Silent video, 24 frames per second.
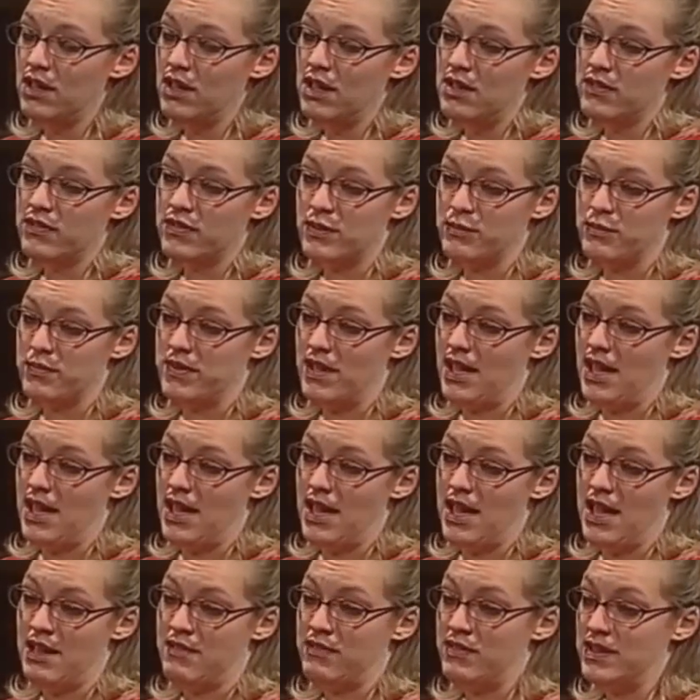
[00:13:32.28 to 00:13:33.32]
from
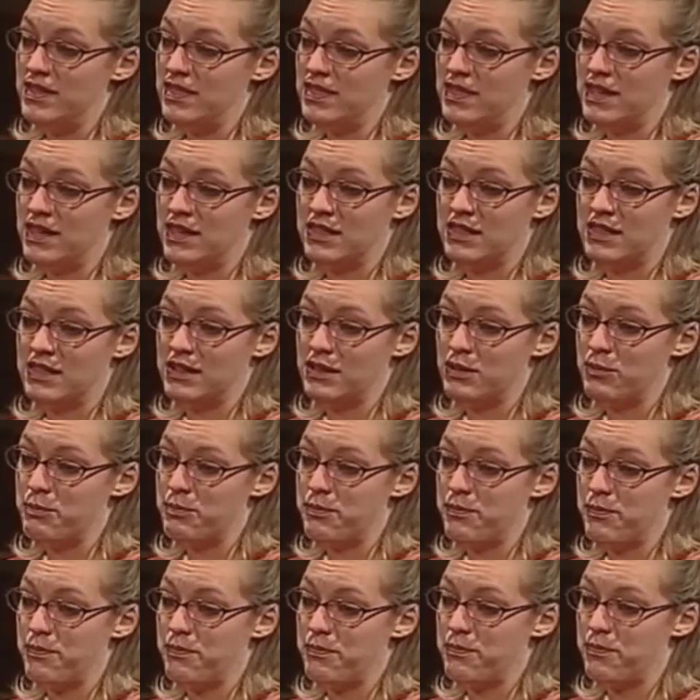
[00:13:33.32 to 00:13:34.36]
everything
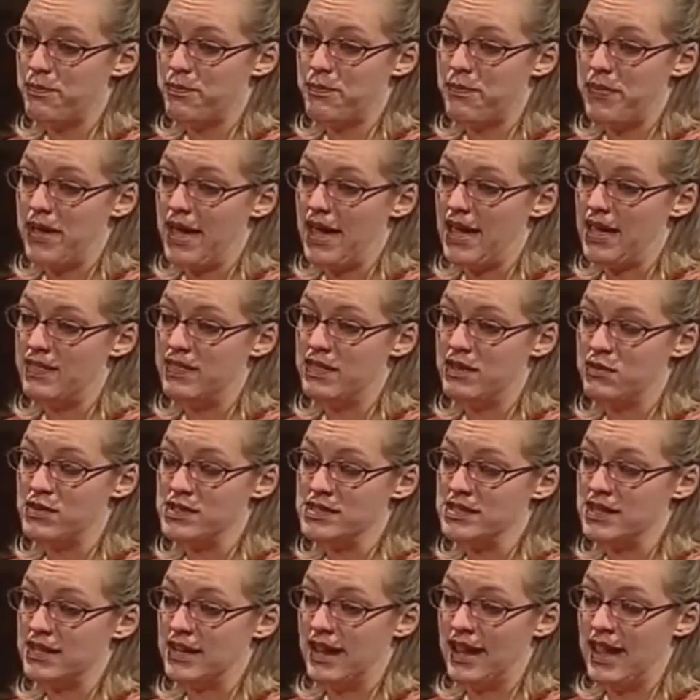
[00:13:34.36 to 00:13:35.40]
bad that
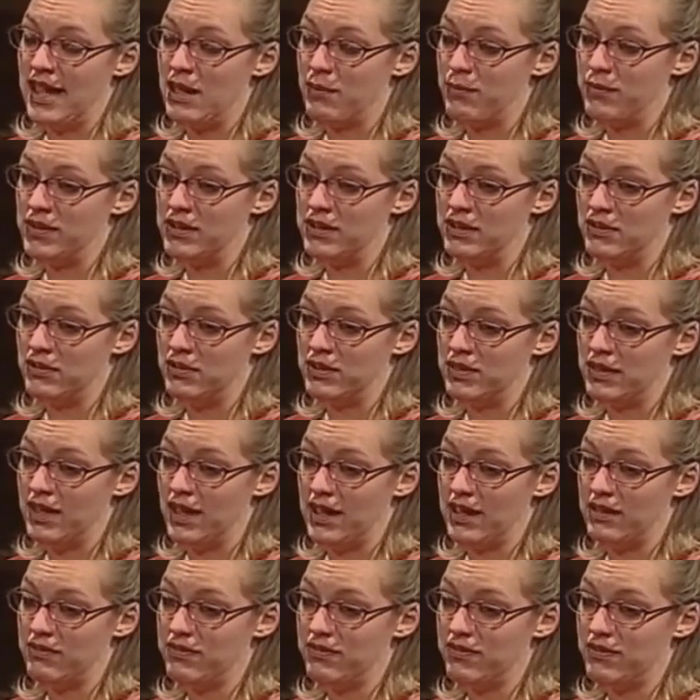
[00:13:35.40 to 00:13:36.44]
was going to happen to you in
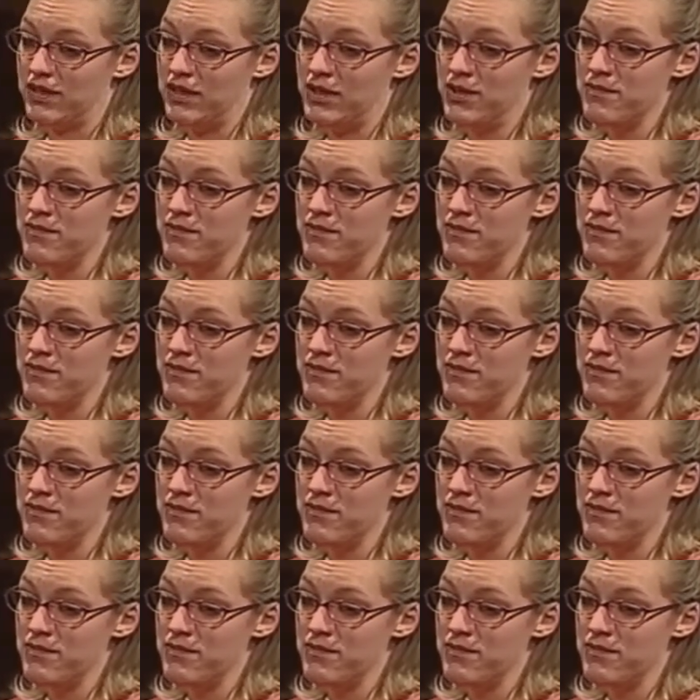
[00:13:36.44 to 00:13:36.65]
life.